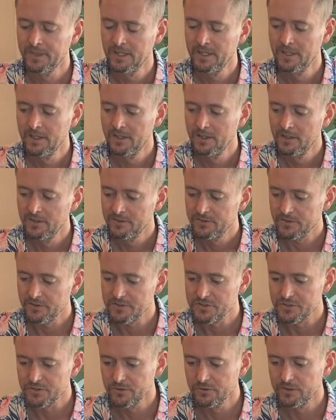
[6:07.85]
So the
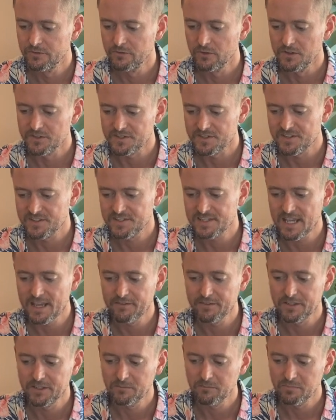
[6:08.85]
druid rolls a
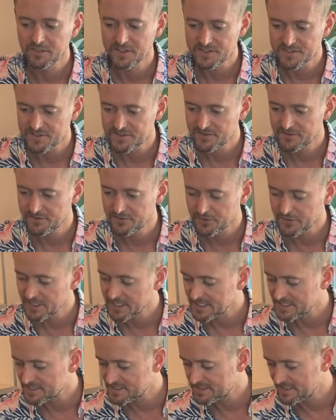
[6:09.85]
7, +3
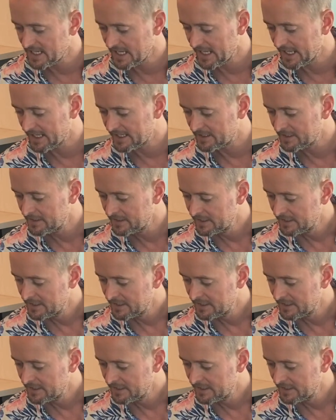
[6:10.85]
is 10,